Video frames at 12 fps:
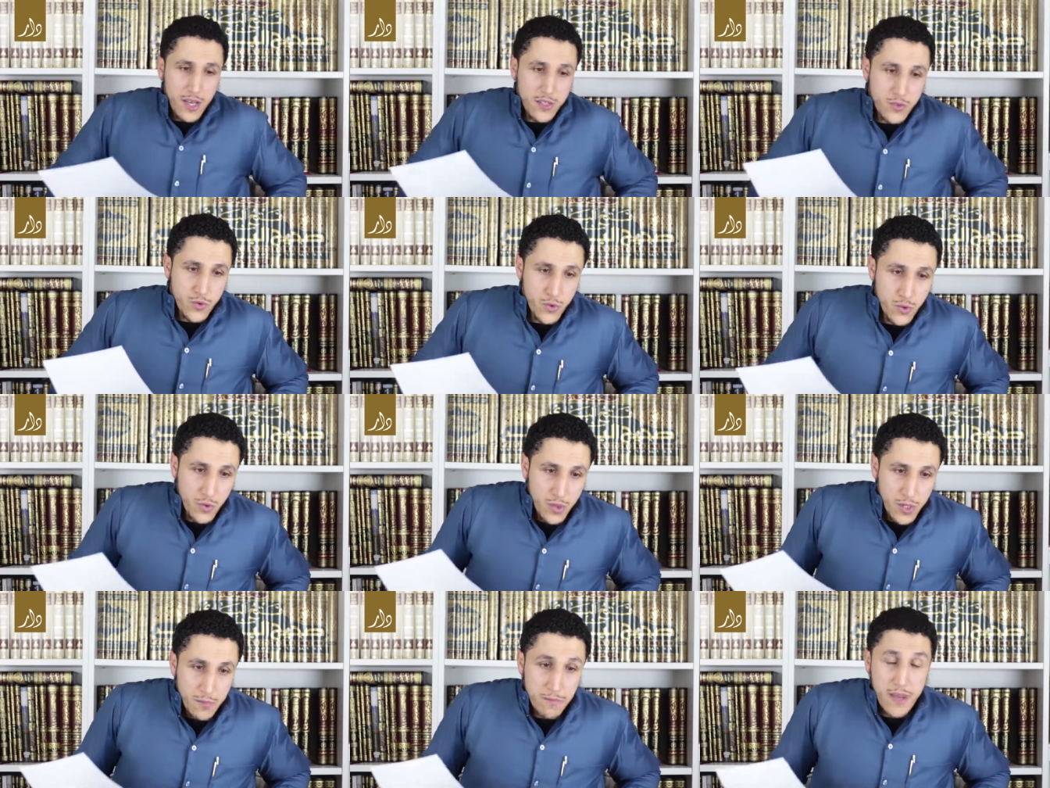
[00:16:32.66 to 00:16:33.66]
and
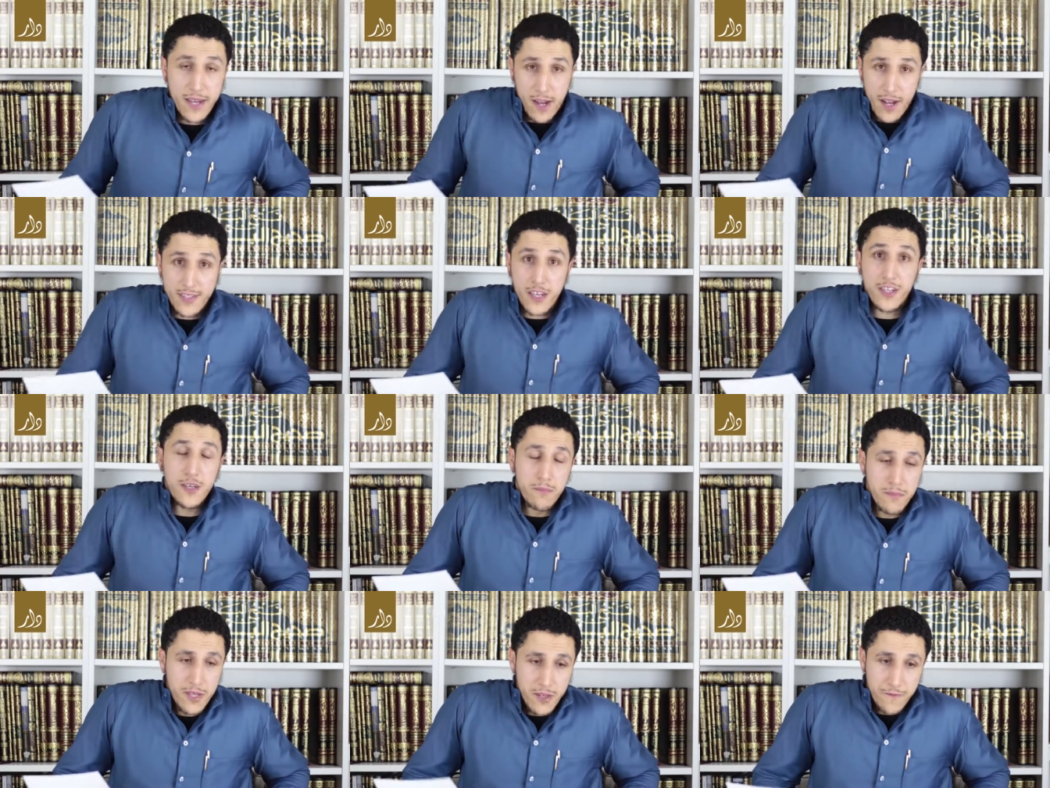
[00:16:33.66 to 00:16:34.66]
to make us and
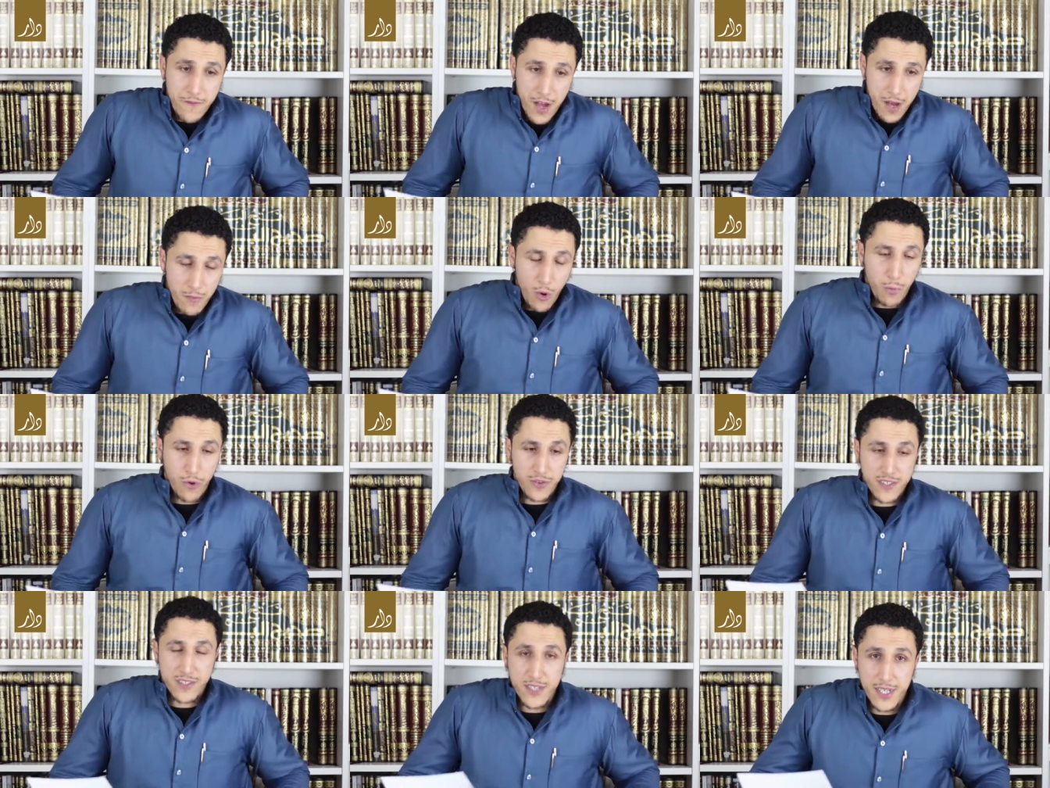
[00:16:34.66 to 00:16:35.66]
him firm
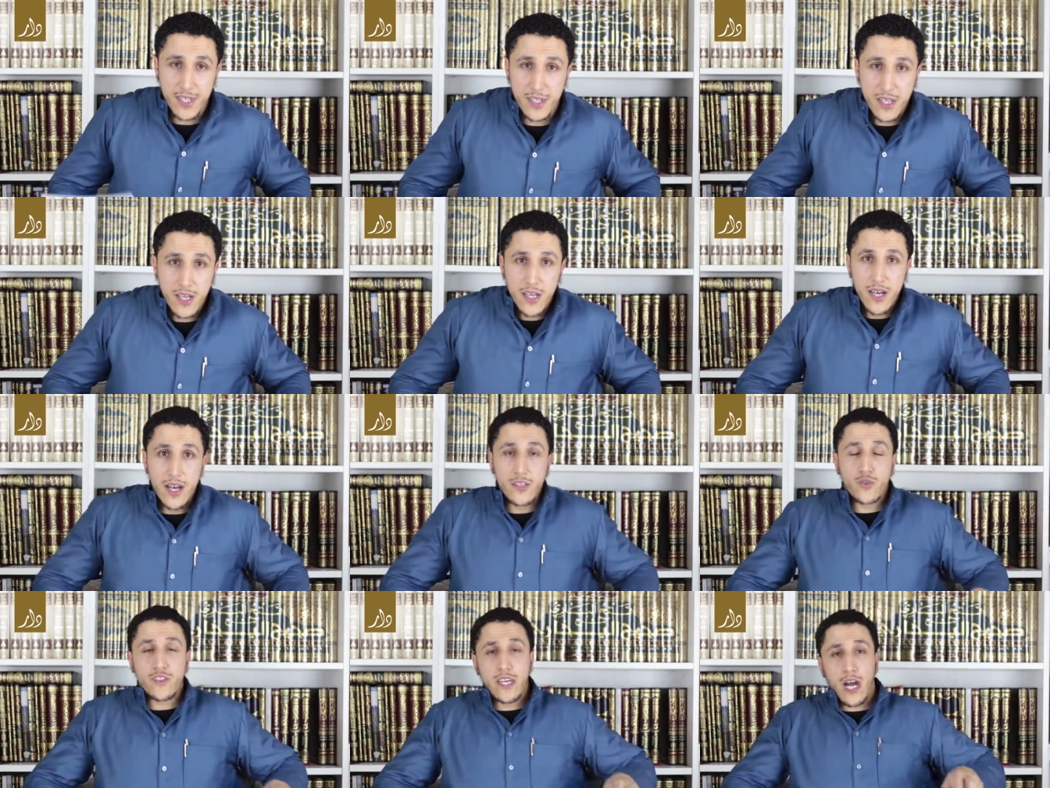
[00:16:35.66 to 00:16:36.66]
upon this deen,
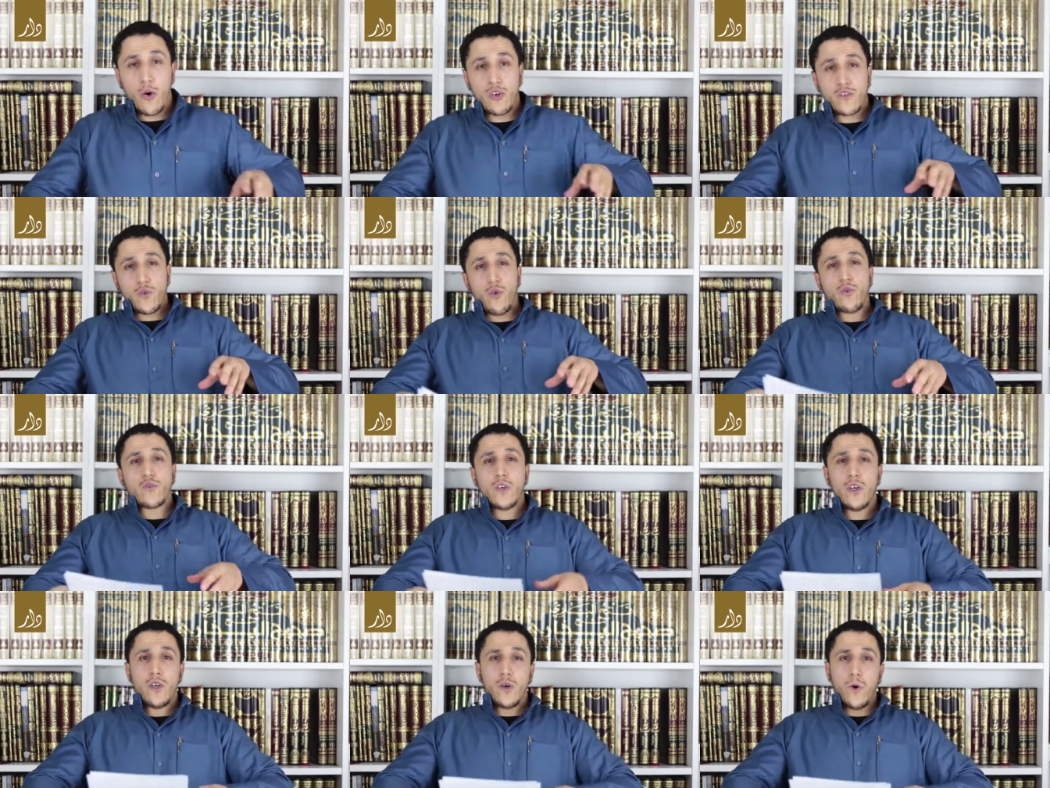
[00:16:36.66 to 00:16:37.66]
and to take our
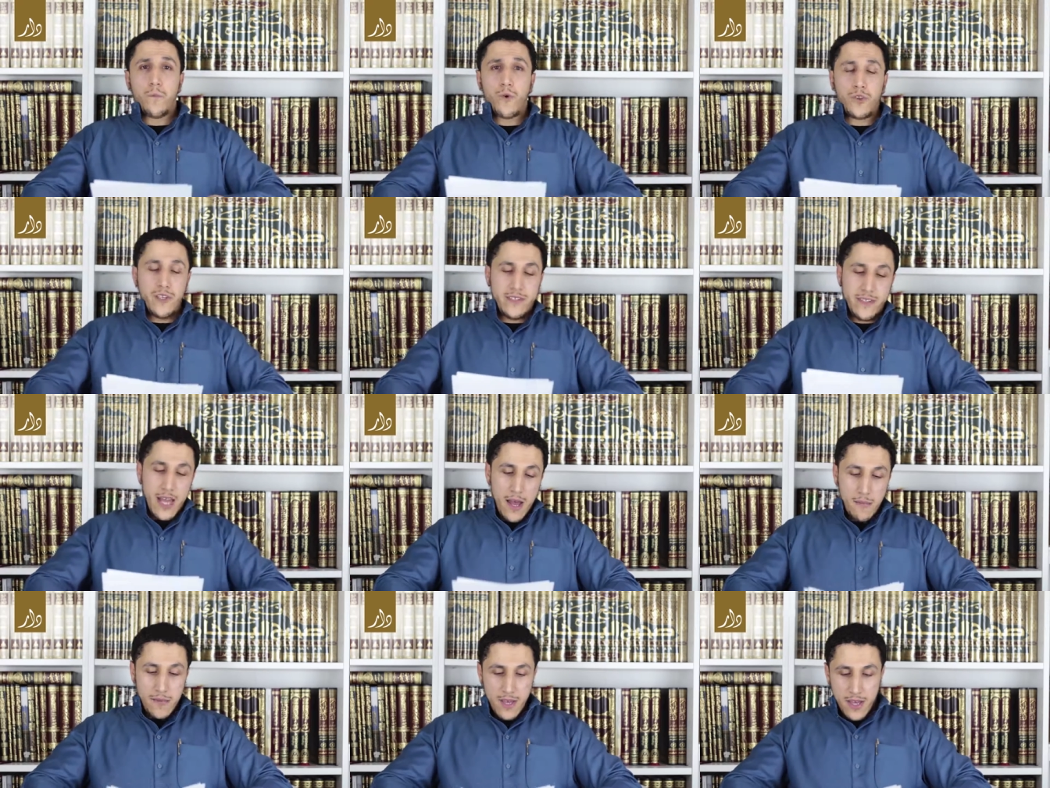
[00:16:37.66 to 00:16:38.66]
souls upon
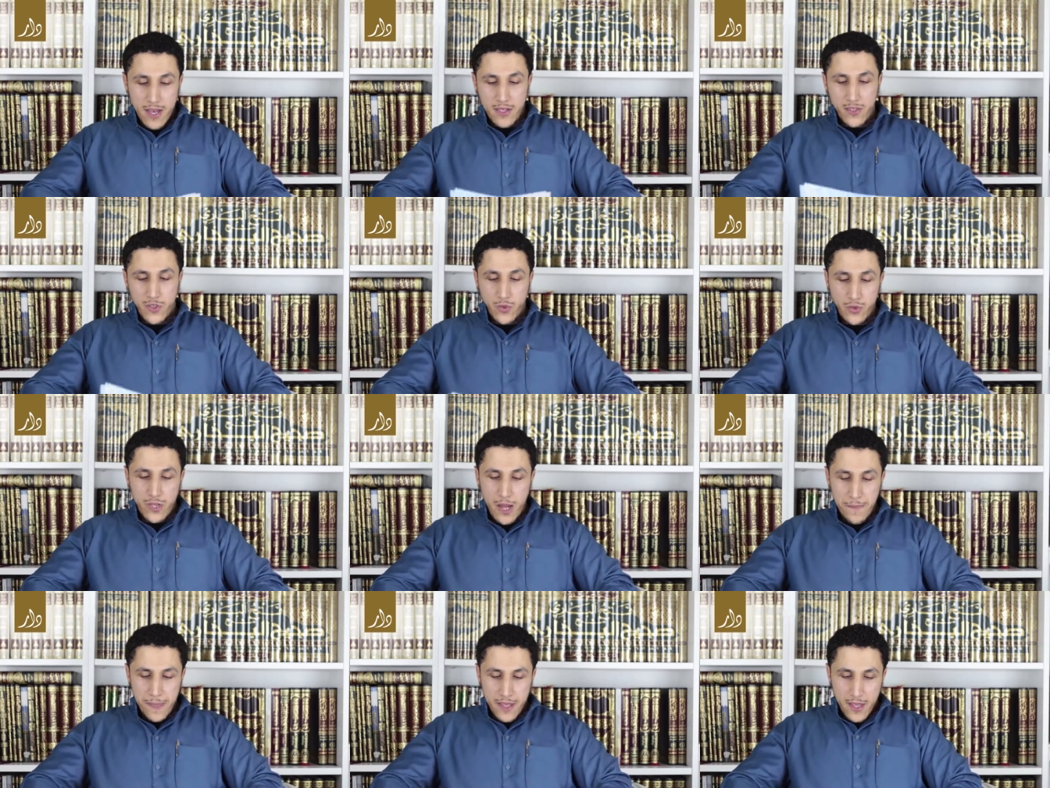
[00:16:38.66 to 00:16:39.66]
Islam and the
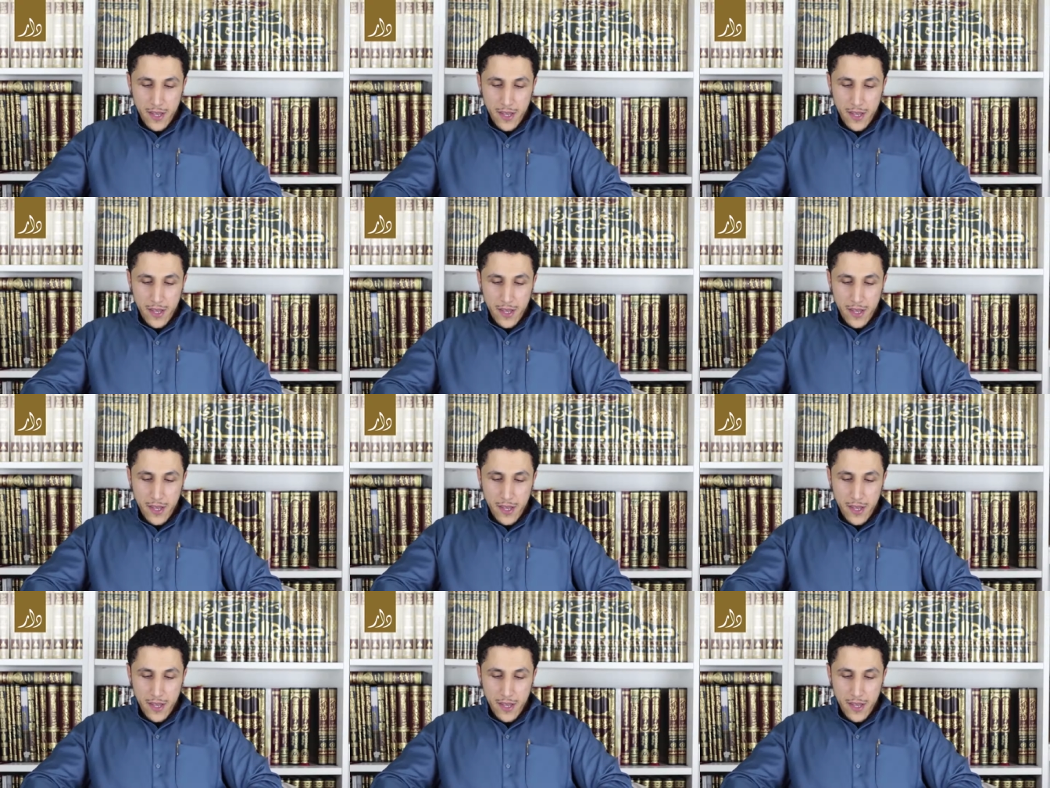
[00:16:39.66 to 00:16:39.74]
Sunnah.